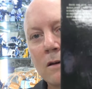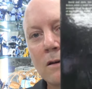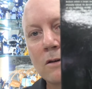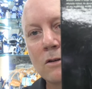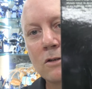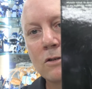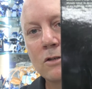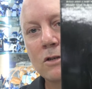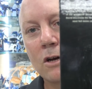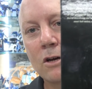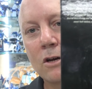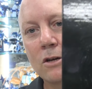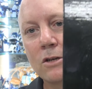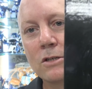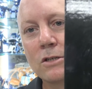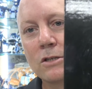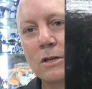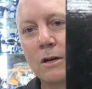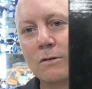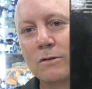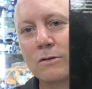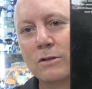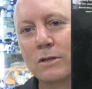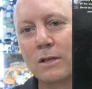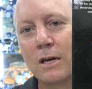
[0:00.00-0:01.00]
Show you
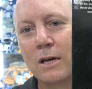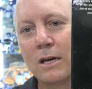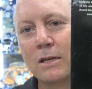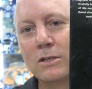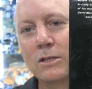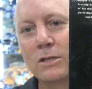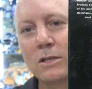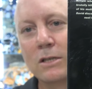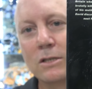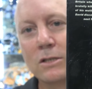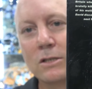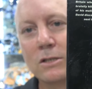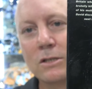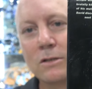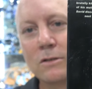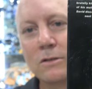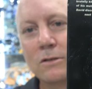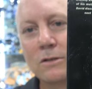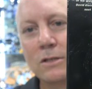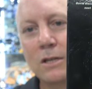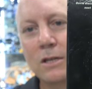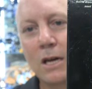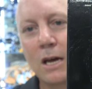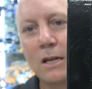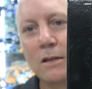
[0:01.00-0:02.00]
some. So that's his
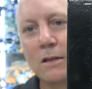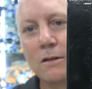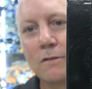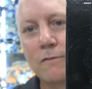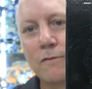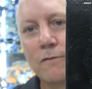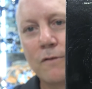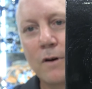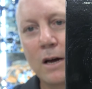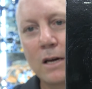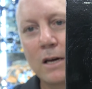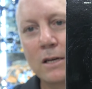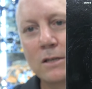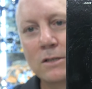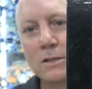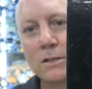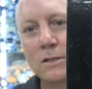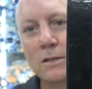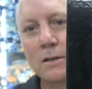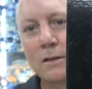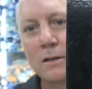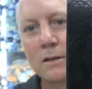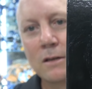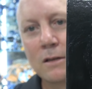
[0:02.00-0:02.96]
standard face.